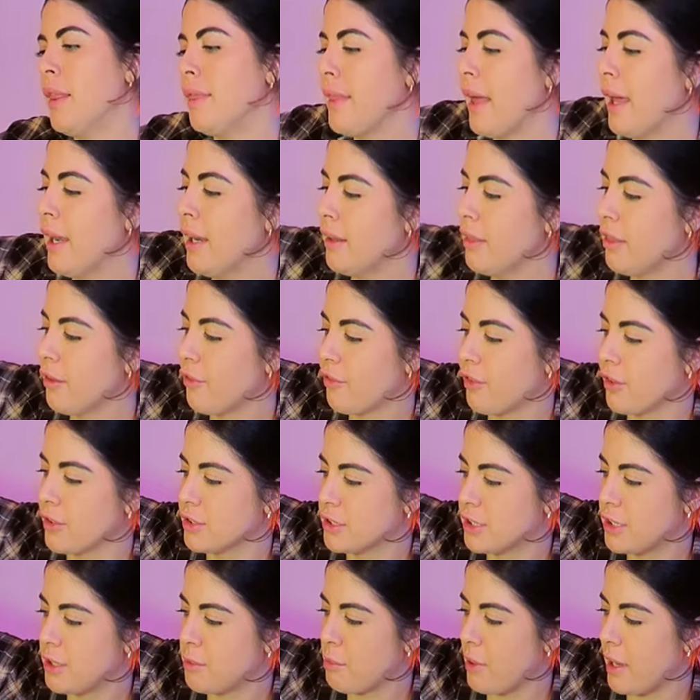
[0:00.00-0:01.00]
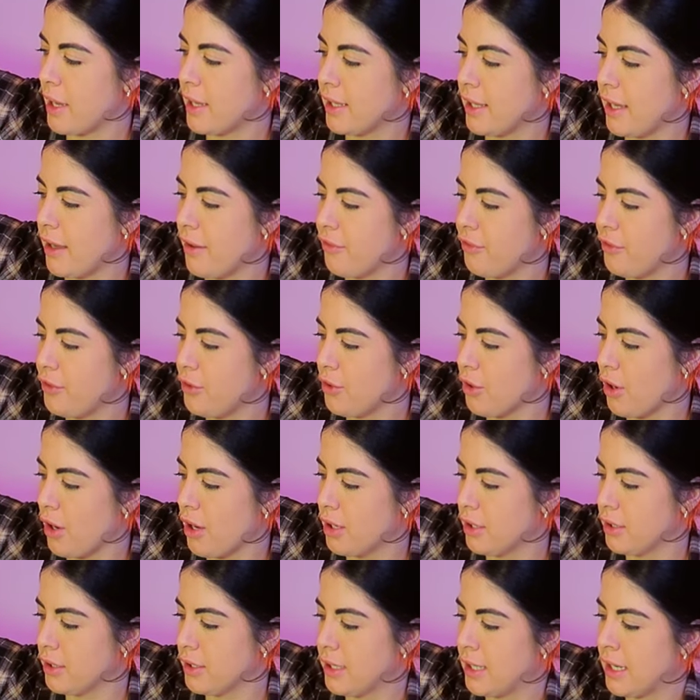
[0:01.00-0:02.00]
Then in the front of the bike, if you
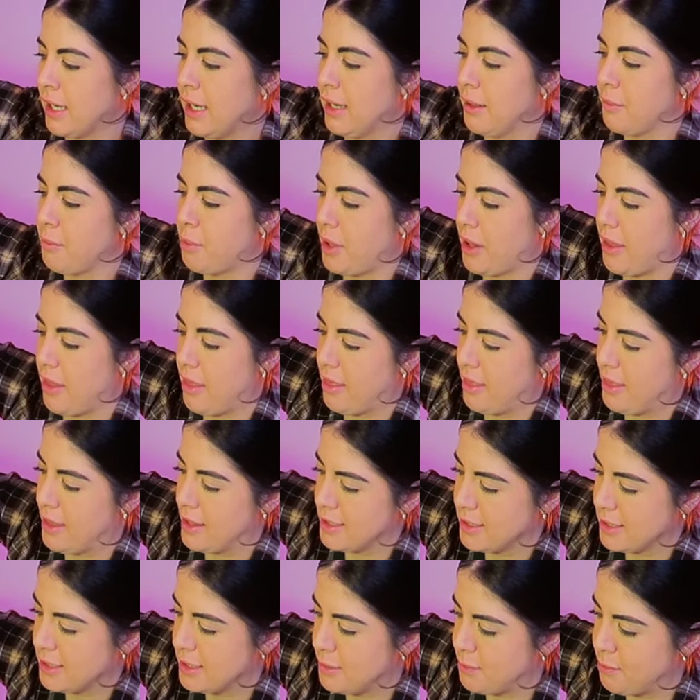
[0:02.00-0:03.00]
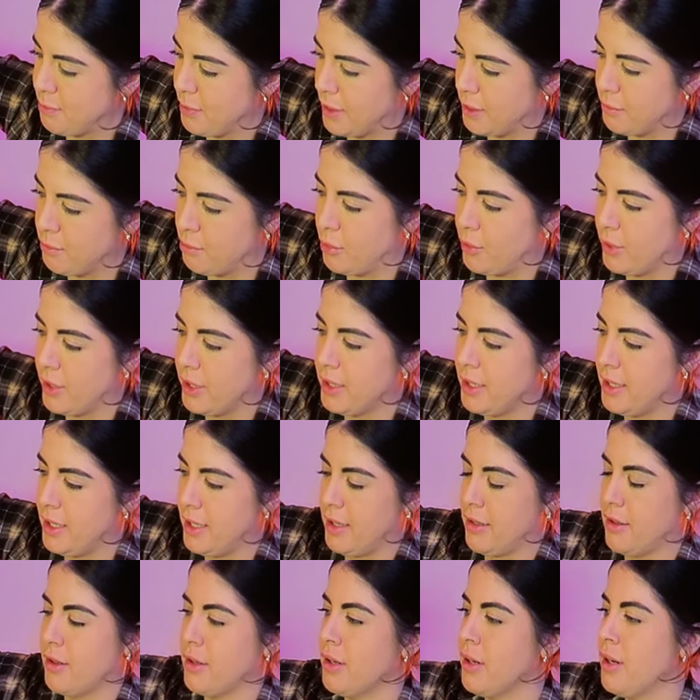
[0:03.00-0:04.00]
unclip this bad boy
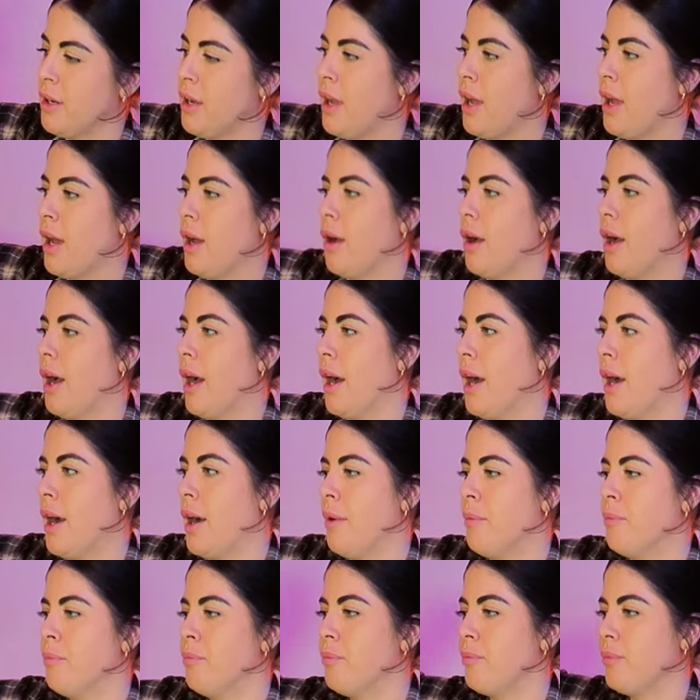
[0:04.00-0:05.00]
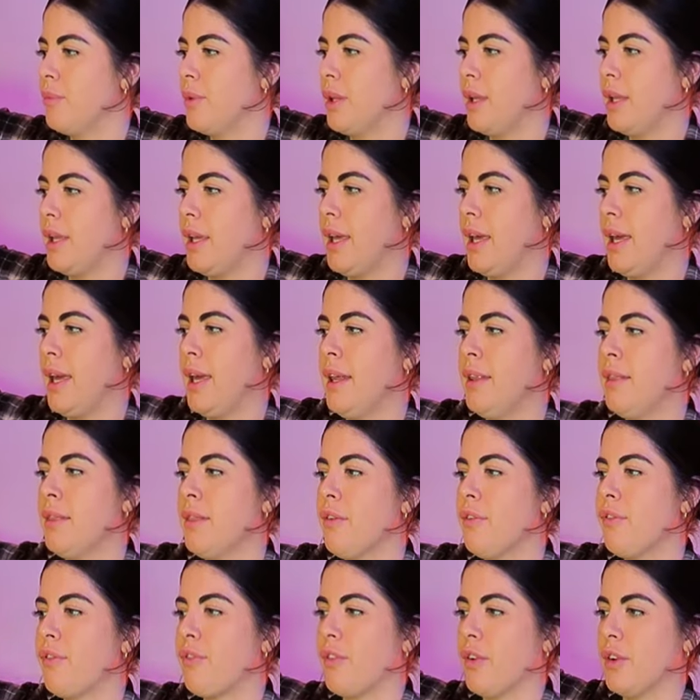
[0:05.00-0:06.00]
here, um, in
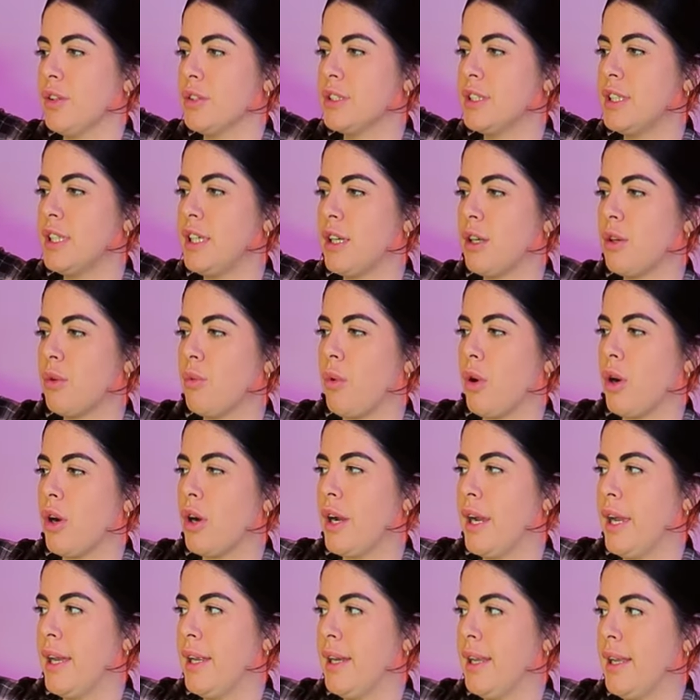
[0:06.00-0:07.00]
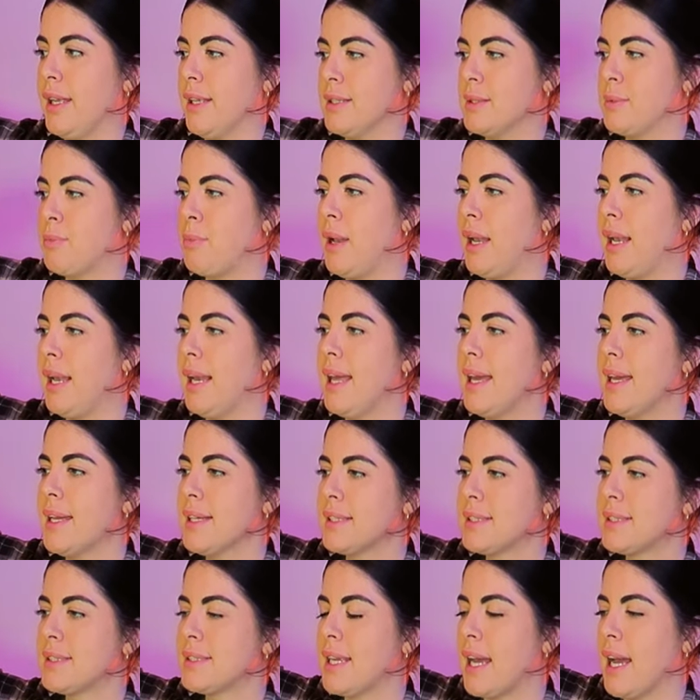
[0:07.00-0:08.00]
the front here where it is
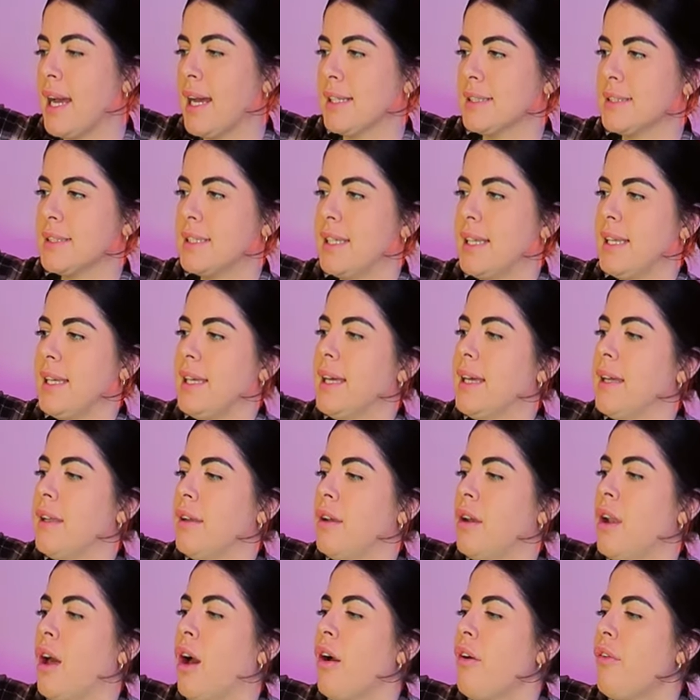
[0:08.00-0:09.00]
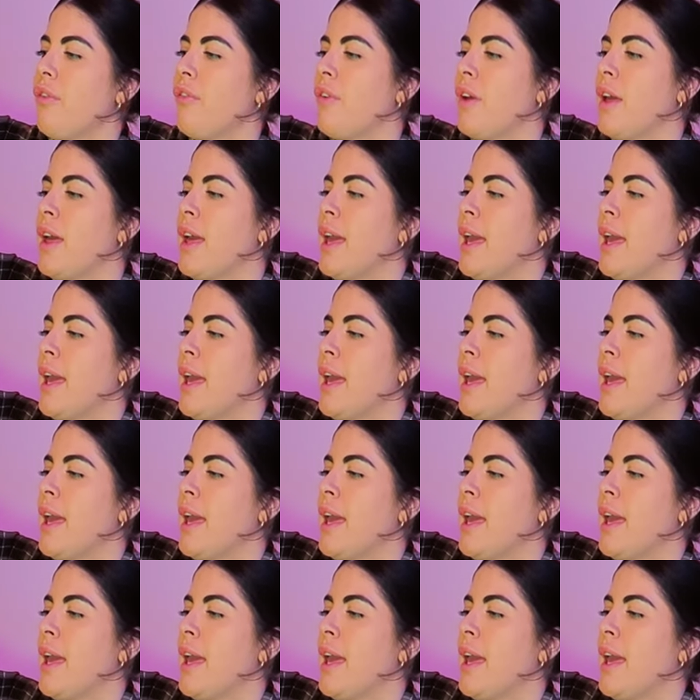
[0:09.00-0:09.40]
placed handily enough